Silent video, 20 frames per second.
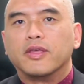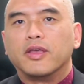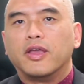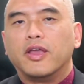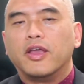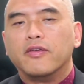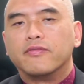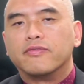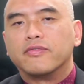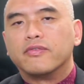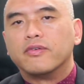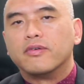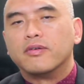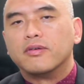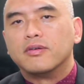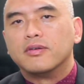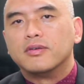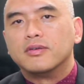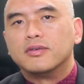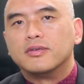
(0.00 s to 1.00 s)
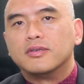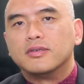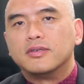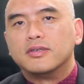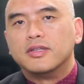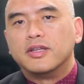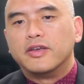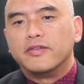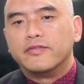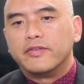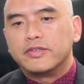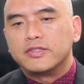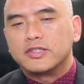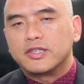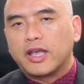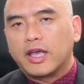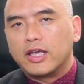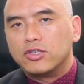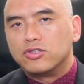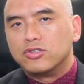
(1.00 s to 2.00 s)
If the
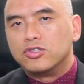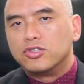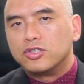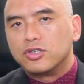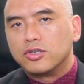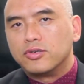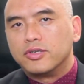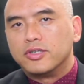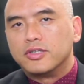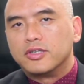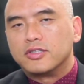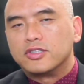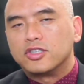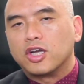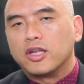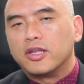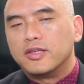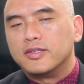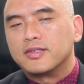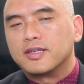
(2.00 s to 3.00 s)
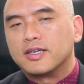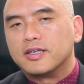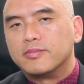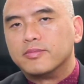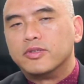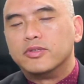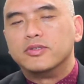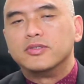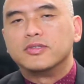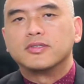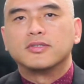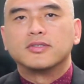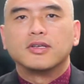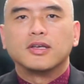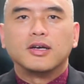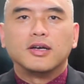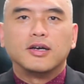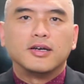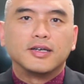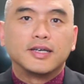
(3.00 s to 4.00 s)
investigation showing the Chinese government is
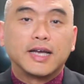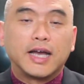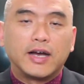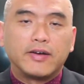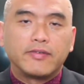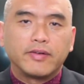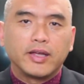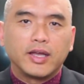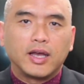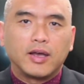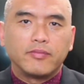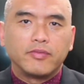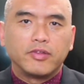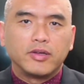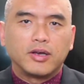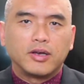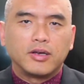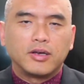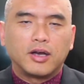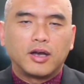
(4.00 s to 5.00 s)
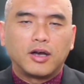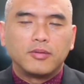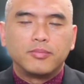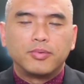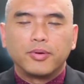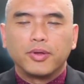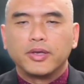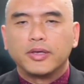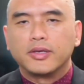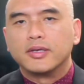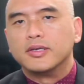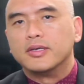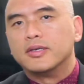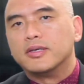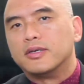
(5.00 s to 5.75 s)
covering up the outbreak,